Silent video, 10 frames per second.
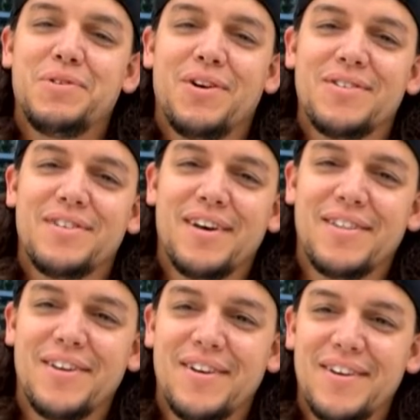songs out
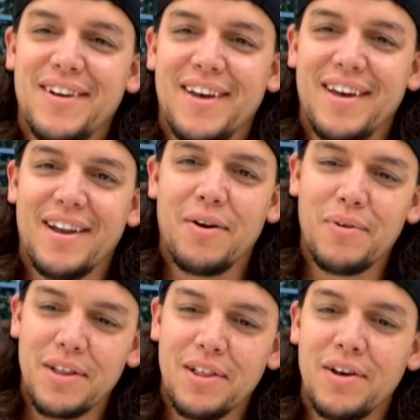there. And I
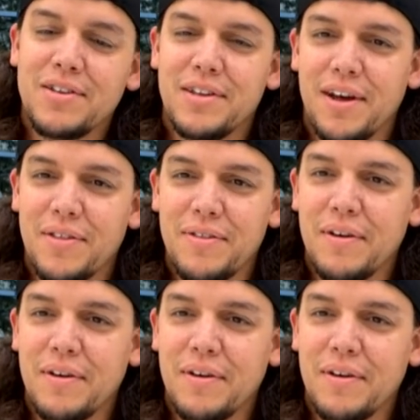went and looked, and I,